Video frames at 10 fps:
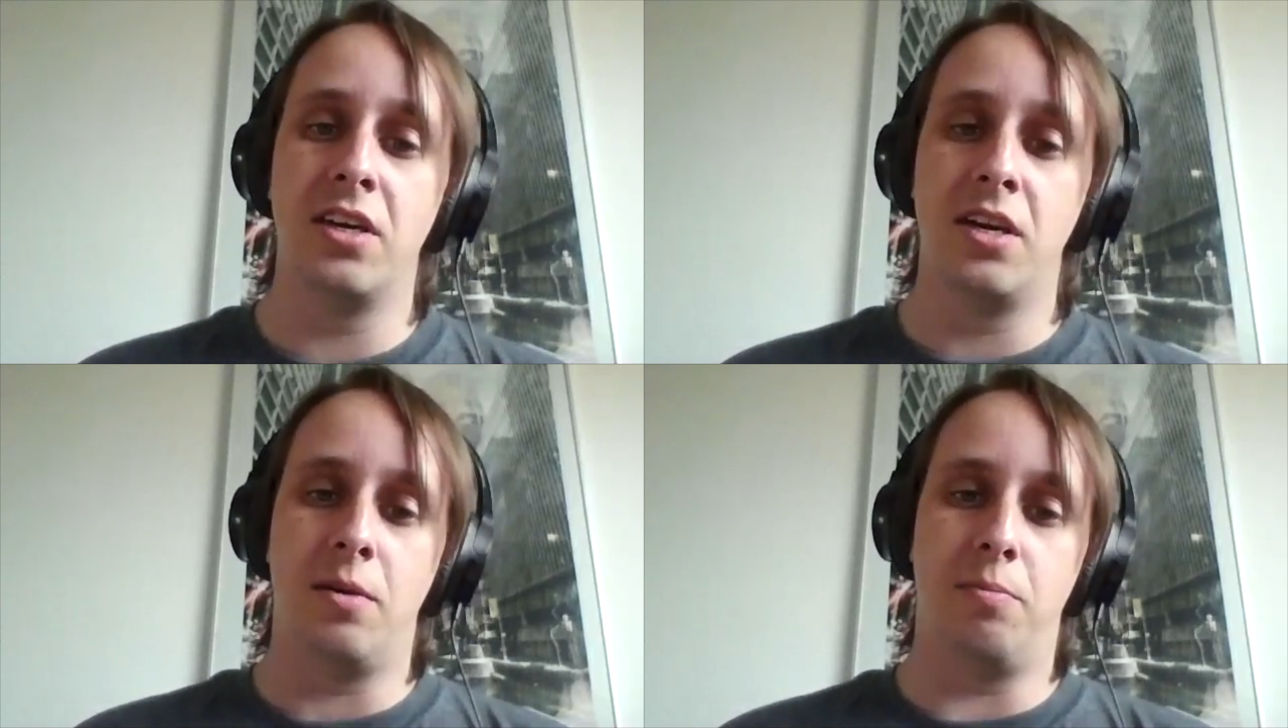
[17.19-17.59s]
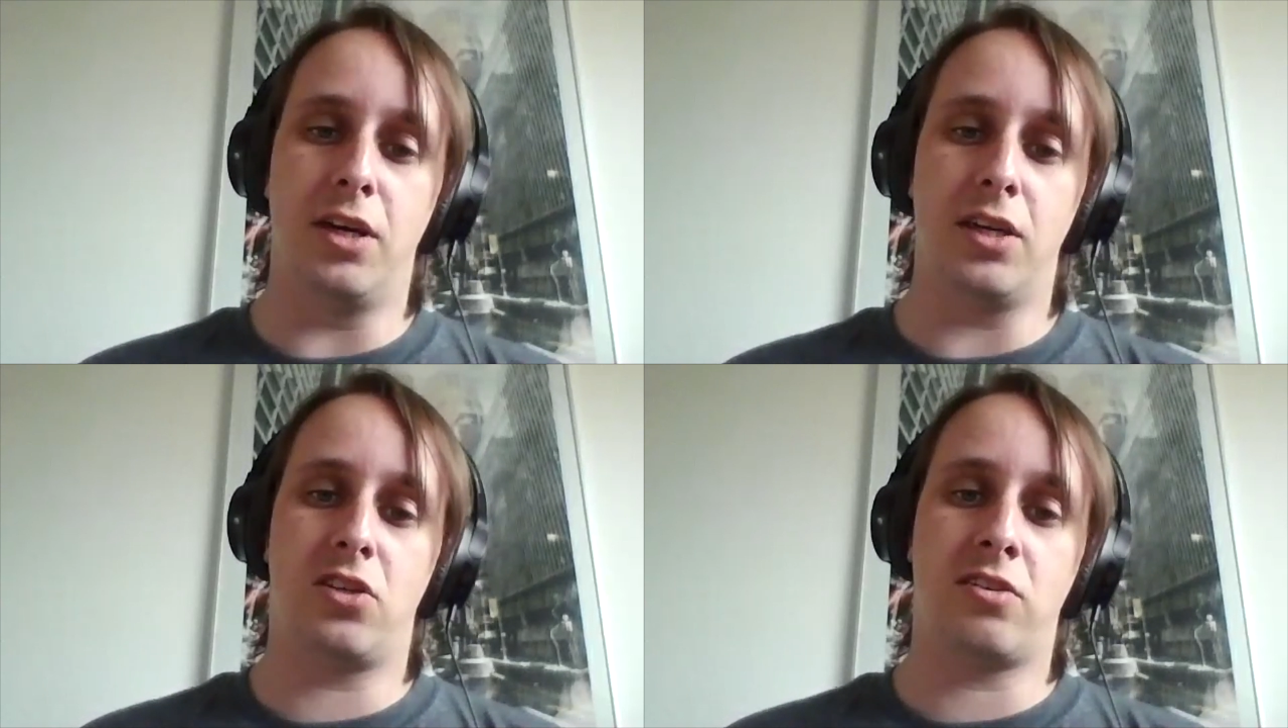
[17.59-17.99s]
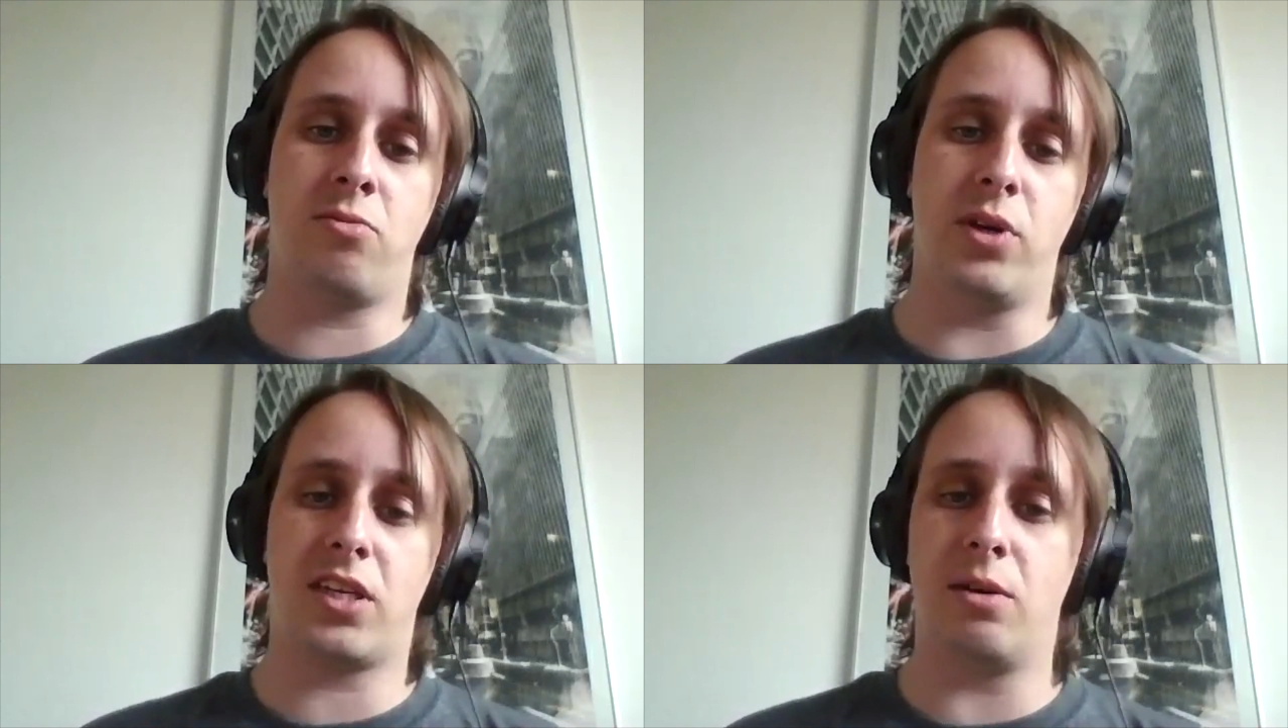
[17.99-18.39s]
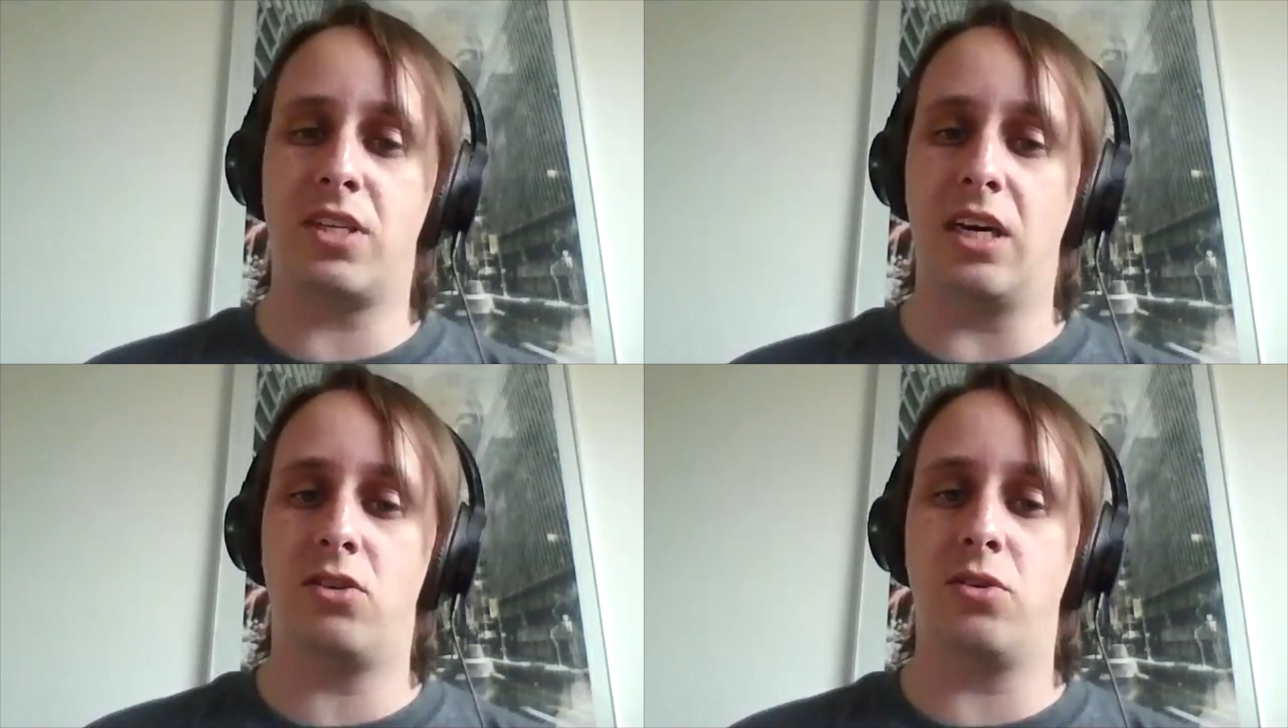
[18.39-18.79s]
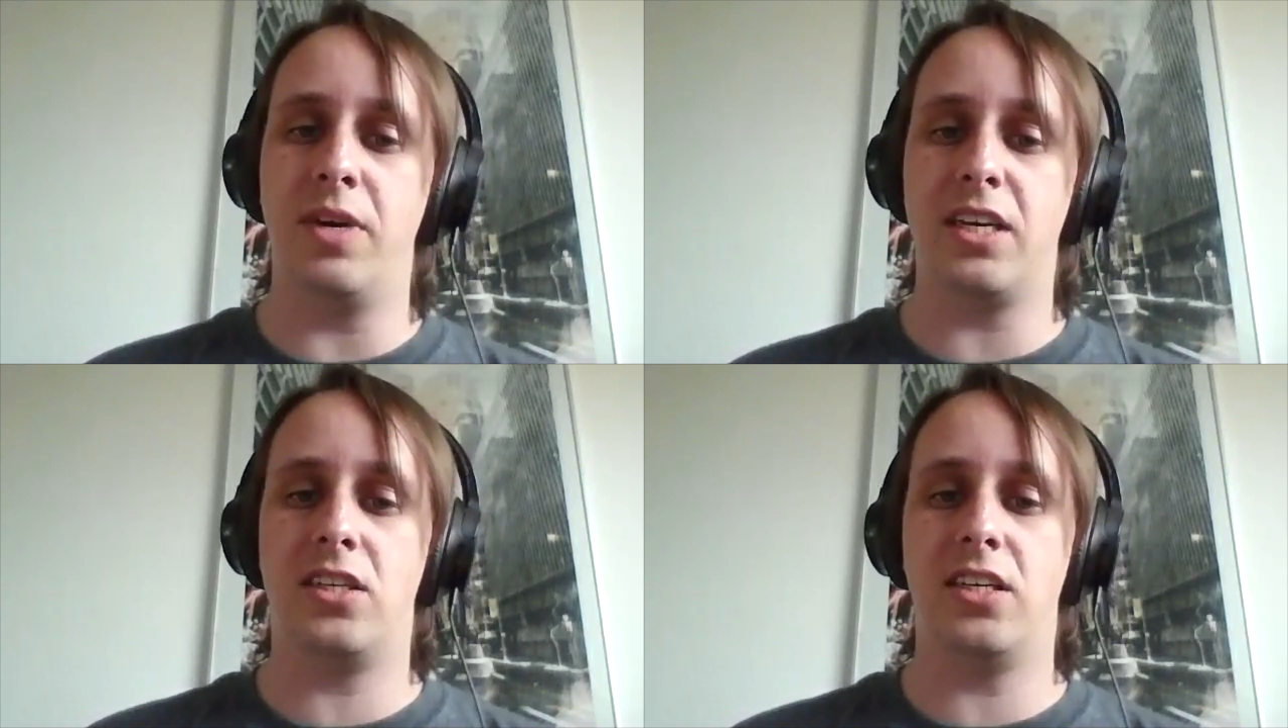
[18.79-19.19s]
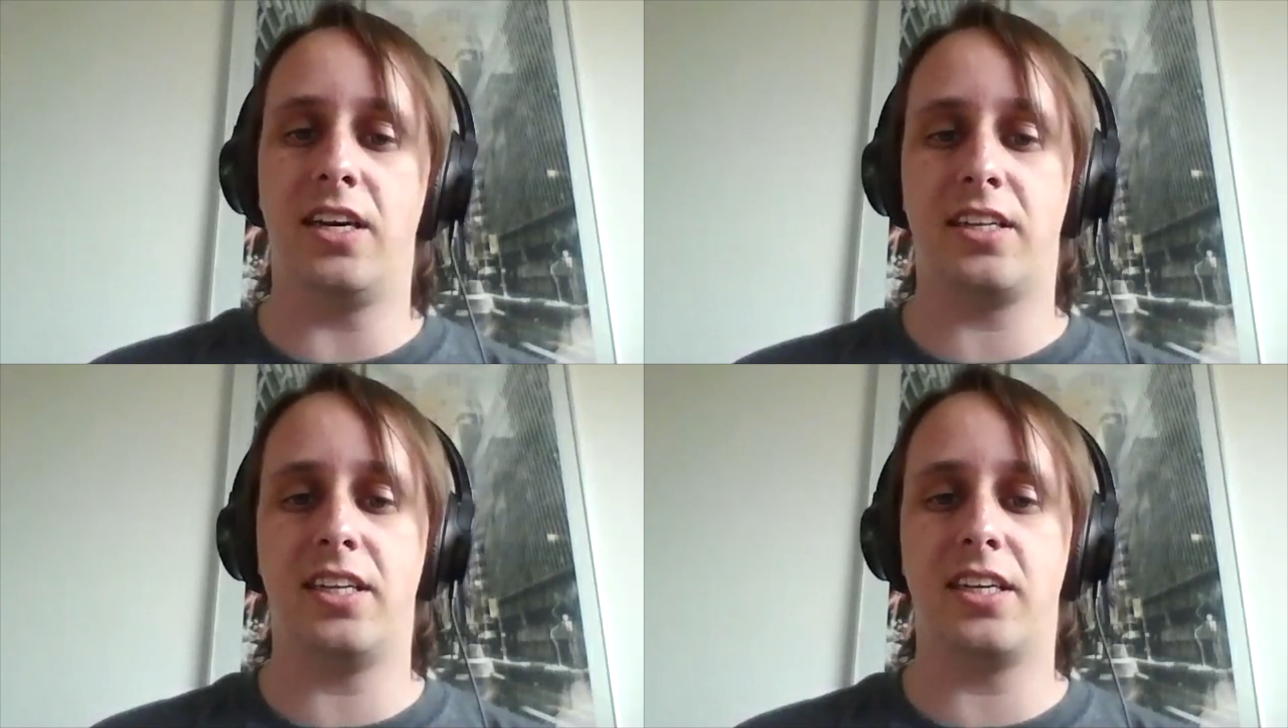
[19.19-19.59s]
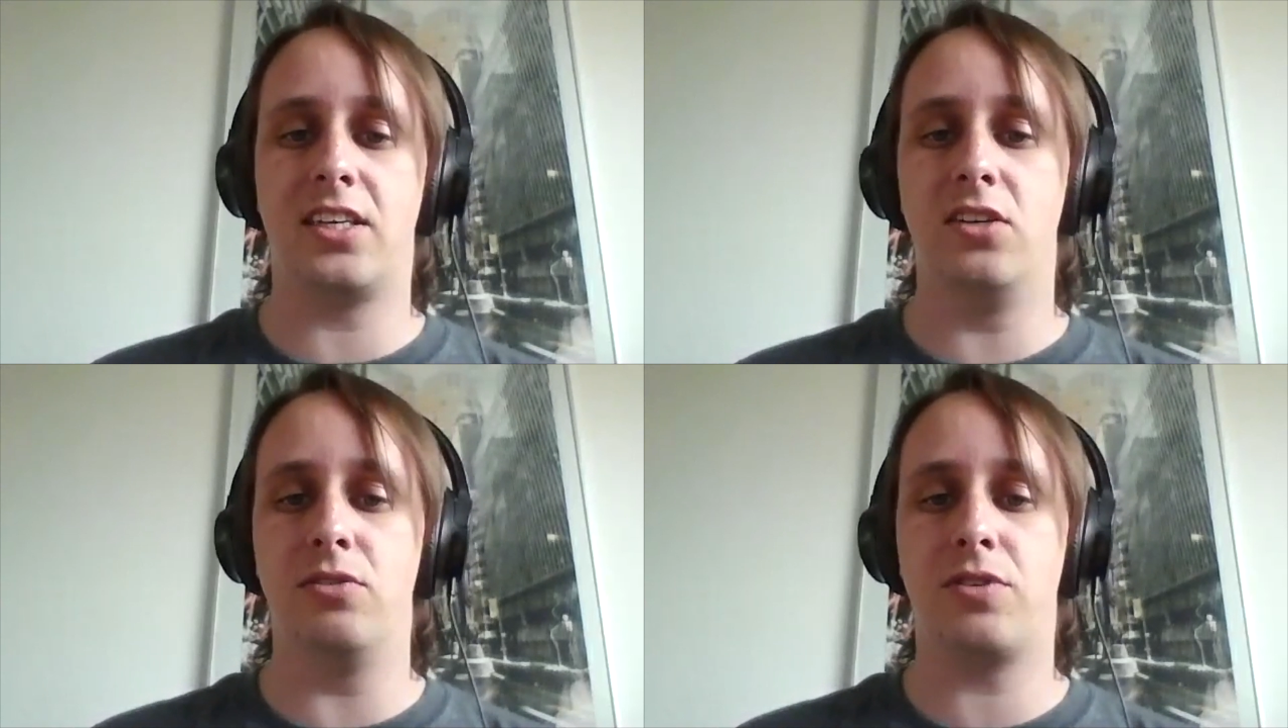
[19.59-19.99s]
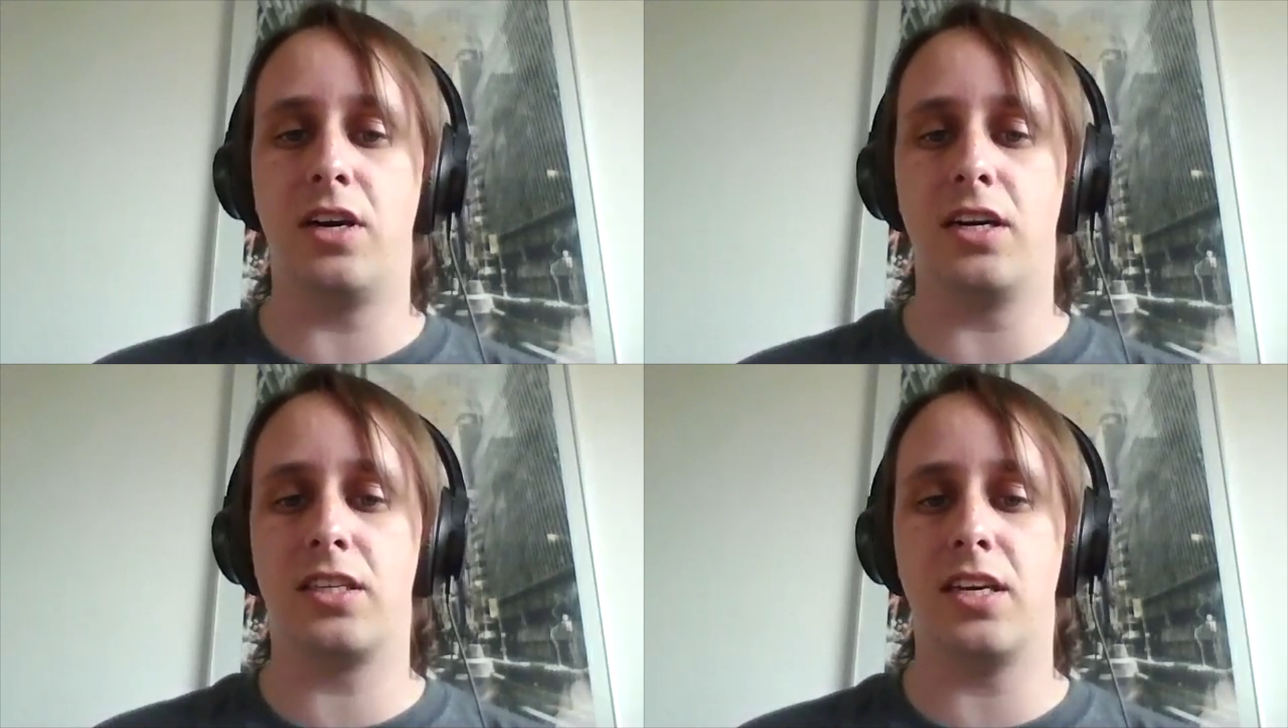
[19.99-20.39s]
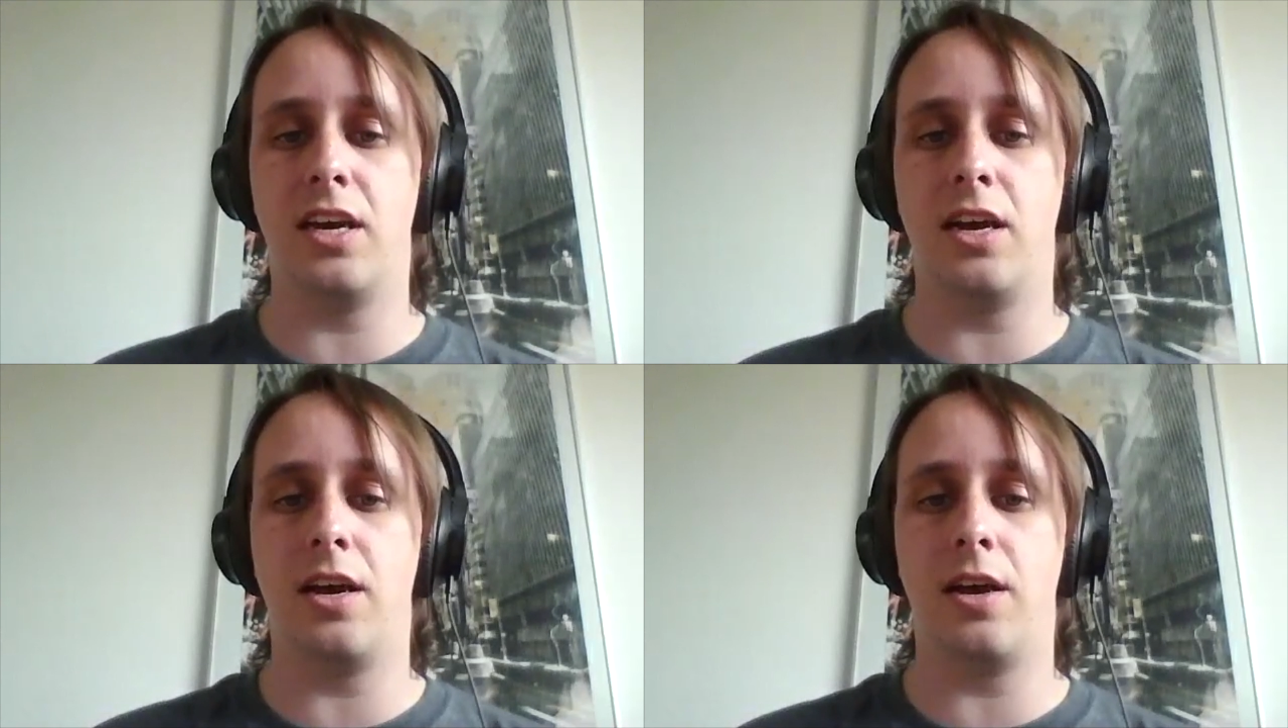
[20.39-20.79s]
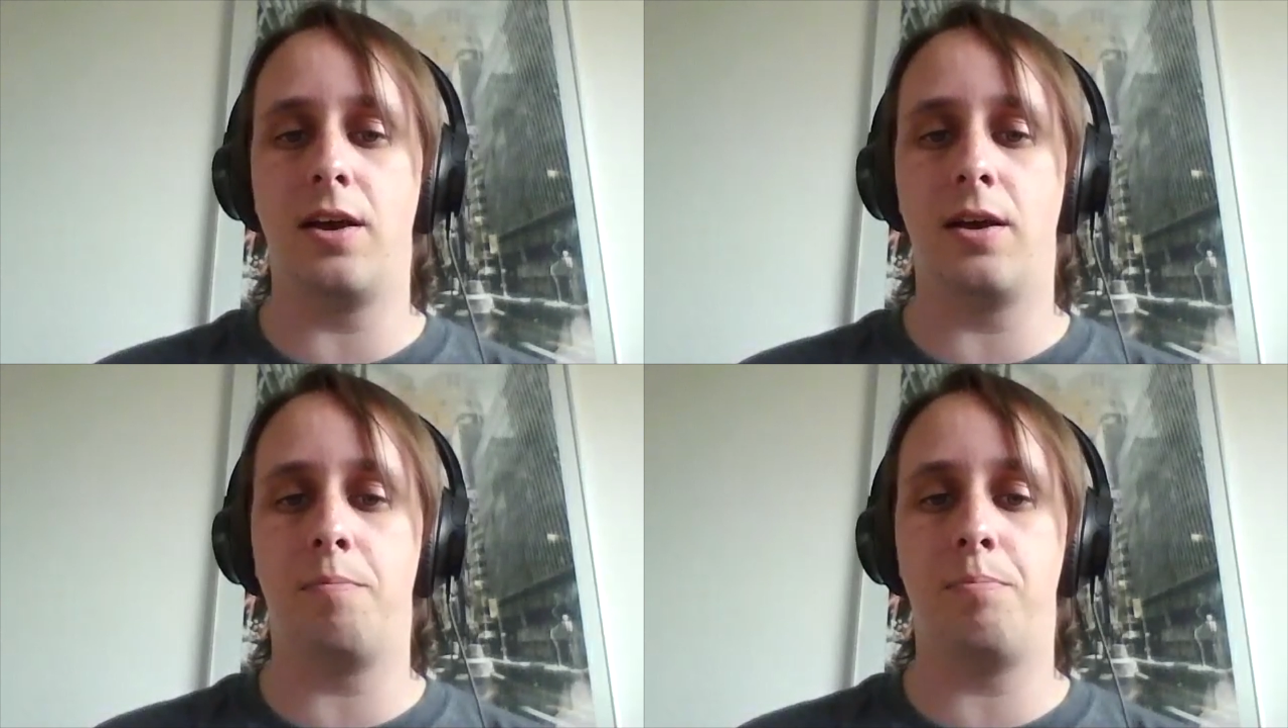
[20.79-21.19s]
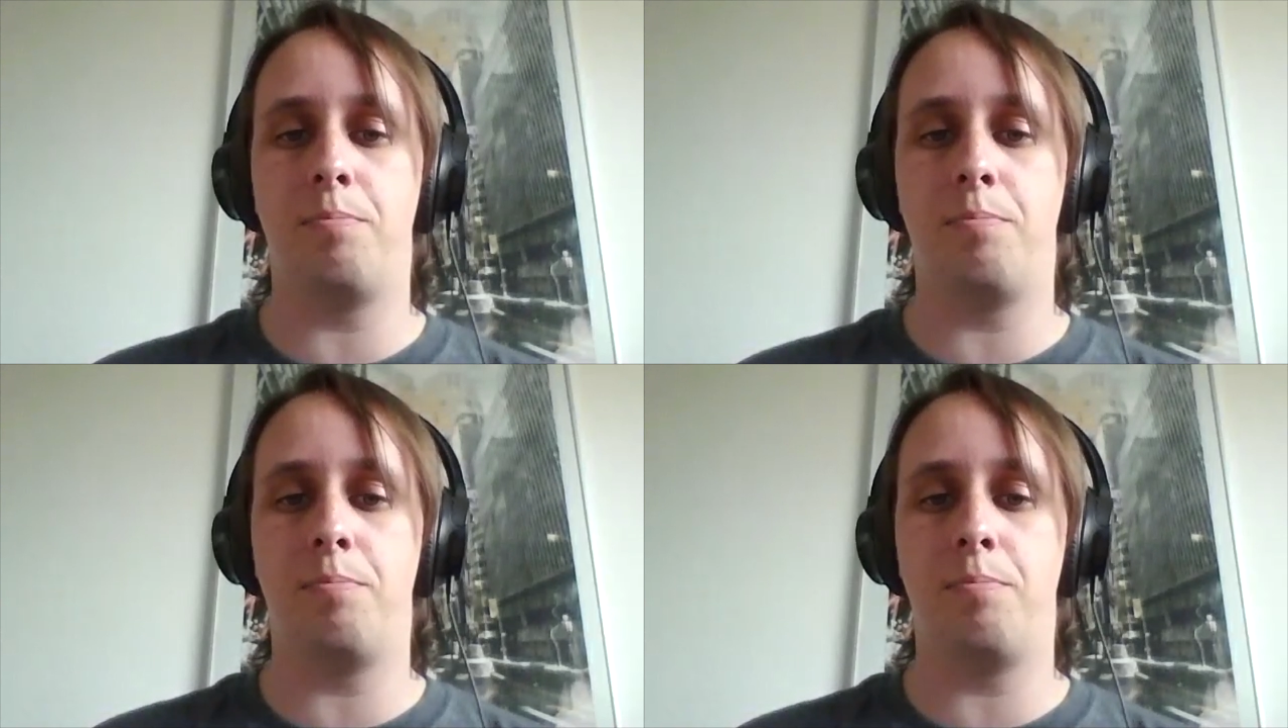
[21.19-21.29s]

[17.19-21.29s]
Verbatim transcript: But when it comes down to messy, I think you've got uh,